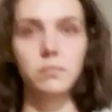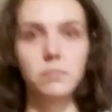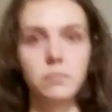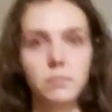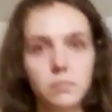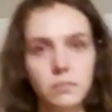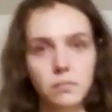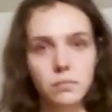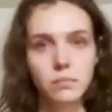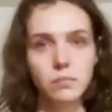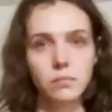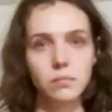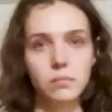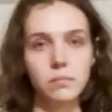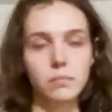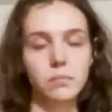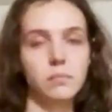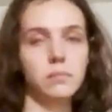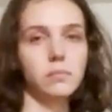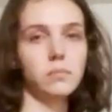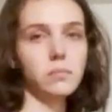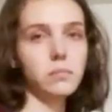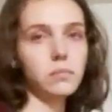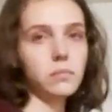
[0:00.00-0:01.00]

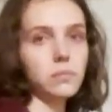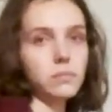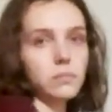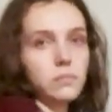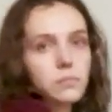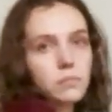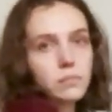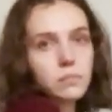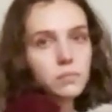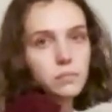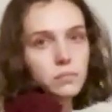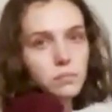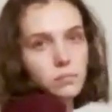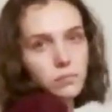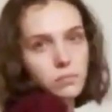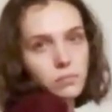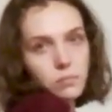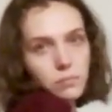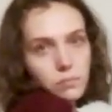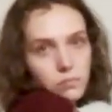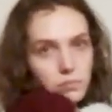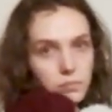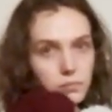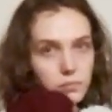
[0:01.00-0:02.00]

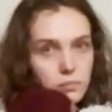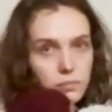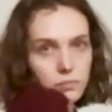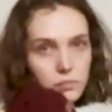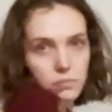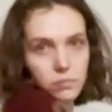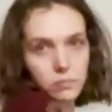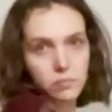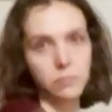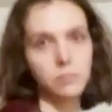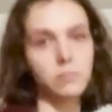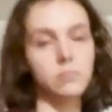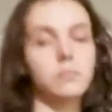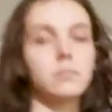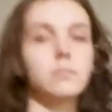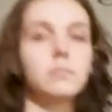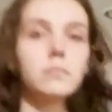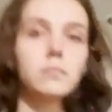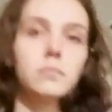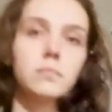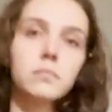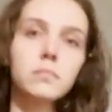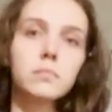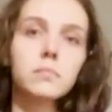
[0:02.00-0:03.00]

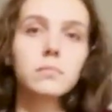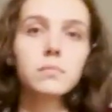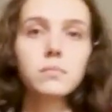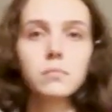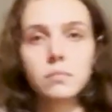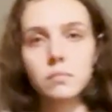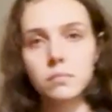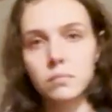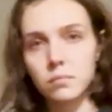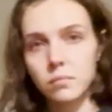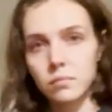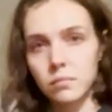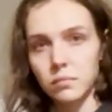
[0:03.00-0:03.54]
Nobody speaks.